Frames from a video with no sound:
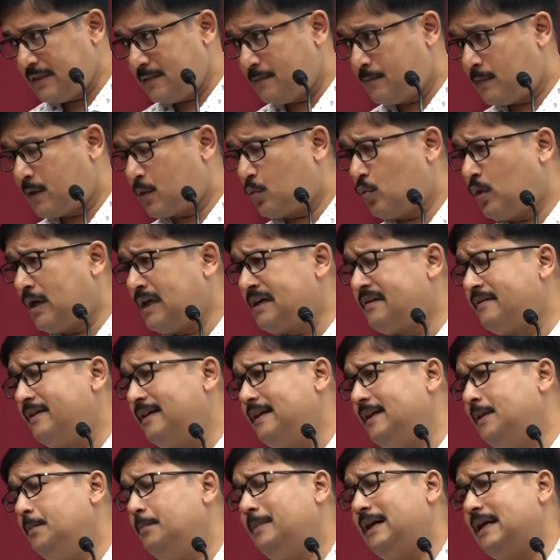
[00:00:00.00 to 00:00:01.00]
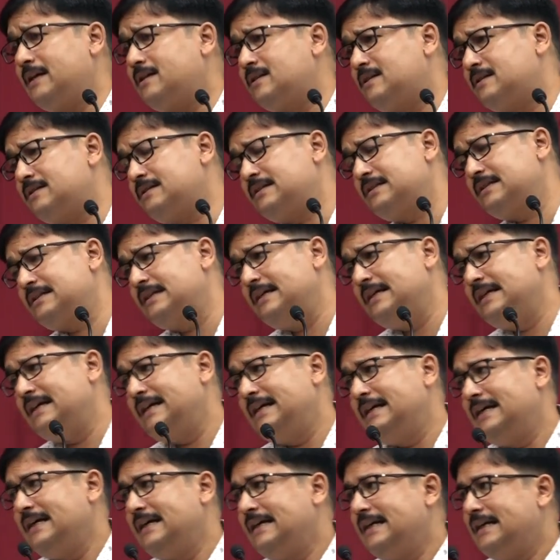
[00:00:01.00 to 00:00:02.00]
But what really matters
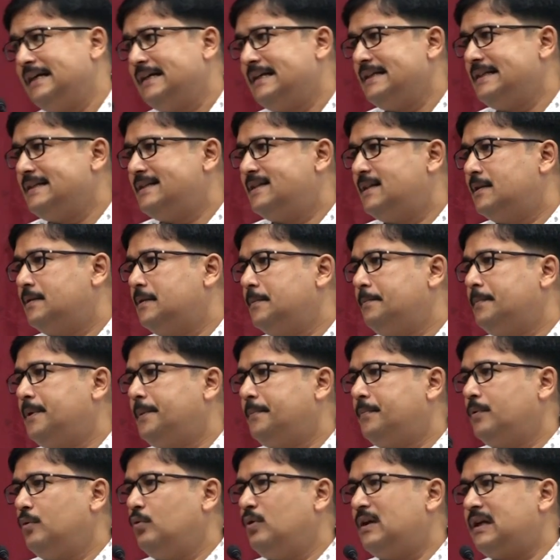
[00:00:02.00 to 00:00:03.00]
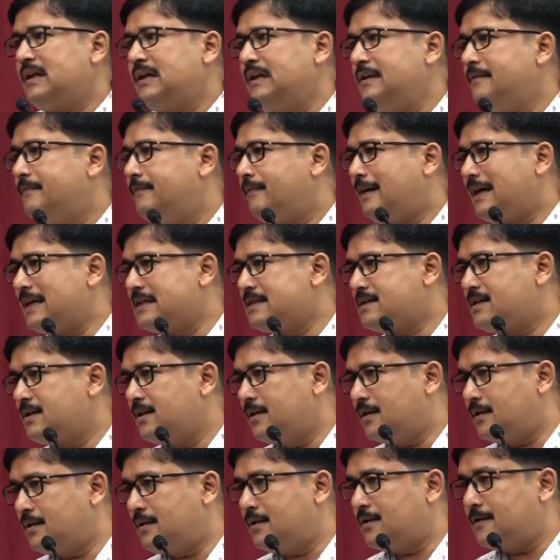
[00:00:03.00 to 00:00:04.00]
is that the people who are really fast
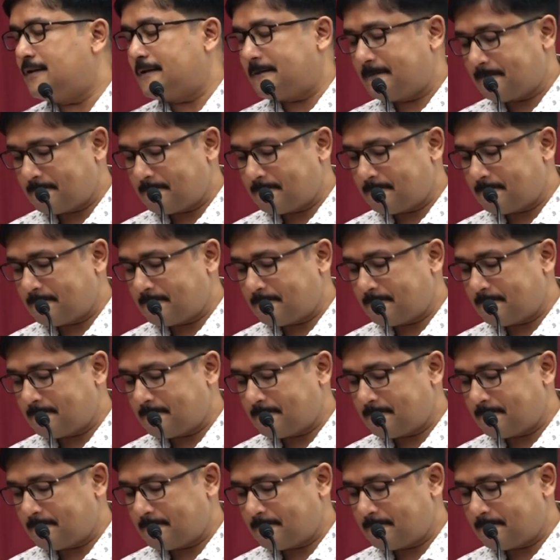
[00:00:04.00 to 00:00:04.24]
learner.